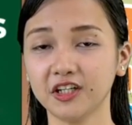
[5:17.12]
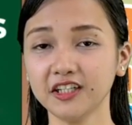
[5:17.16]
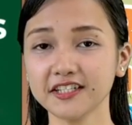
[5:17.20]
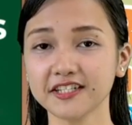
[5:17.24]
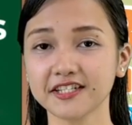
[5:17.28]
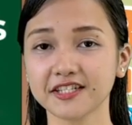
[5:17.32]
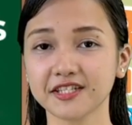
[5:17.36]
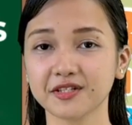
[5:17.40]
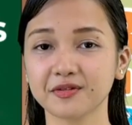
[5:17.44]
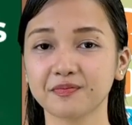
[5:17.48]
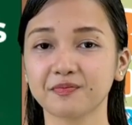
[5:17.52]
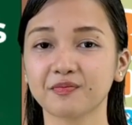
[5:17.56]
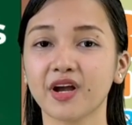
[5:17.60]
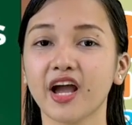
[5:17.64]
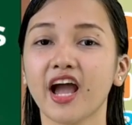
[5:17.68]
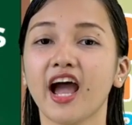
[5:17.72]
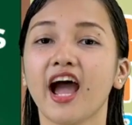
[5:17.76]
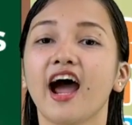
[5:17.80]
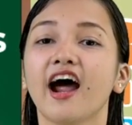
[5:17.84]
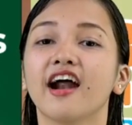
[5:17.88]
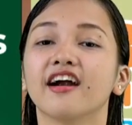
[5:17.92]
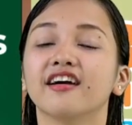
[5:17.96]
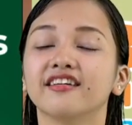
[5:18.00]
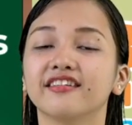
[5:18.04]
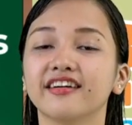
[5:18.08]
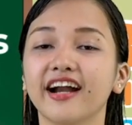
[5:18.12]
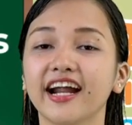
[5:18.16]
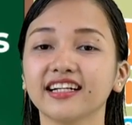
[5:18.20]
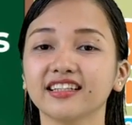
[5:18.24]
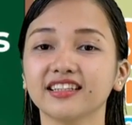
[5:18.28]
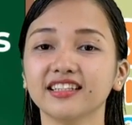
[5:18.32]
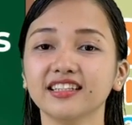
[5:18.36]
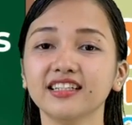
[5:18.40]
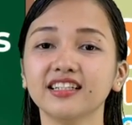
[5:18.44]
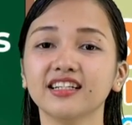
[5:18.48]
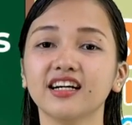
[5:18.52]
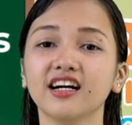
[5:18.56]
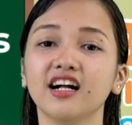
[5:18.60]
First,
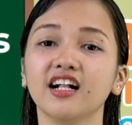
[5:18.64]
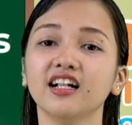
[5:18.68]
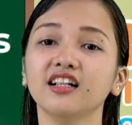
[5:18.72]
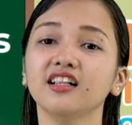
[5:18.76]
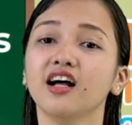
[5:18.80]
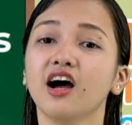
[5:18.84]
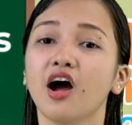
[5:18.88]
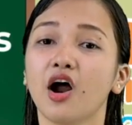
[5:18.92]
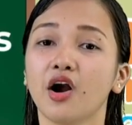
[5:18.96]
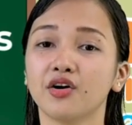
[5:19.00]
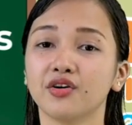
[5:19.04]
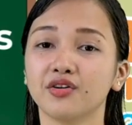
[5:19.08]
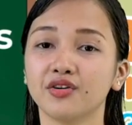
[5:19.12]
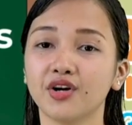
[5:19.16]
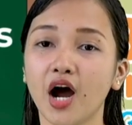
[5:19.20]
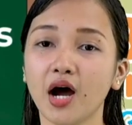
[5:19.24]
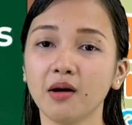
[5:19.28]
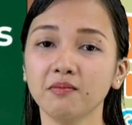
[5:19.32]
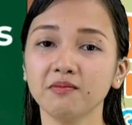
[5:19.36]
rectangle,